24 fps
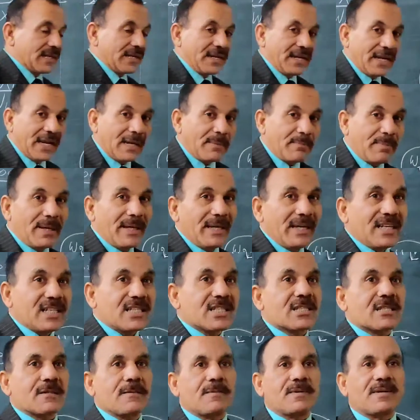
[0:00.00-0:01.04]
Kb
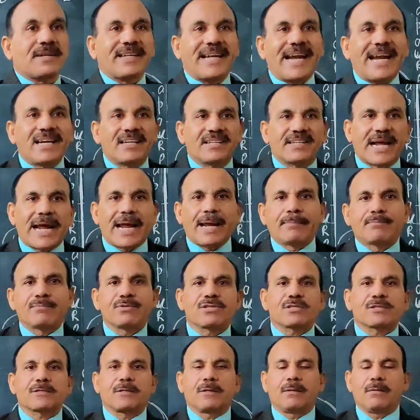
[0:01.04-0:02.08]
is 10 times
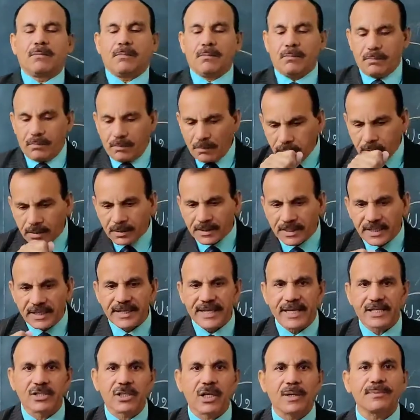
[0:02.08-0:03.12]
in
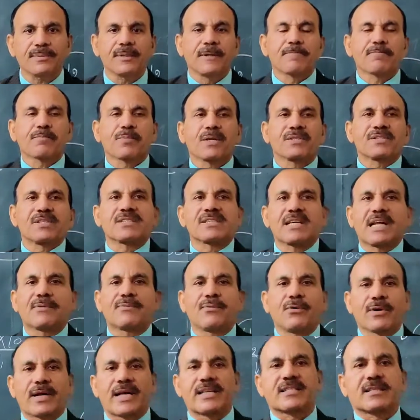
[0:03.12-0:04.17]
case of
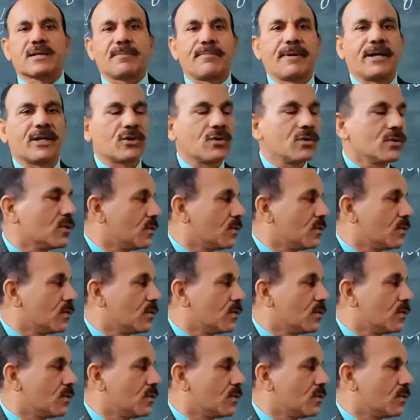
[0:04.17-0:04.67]
CCl4 as compared to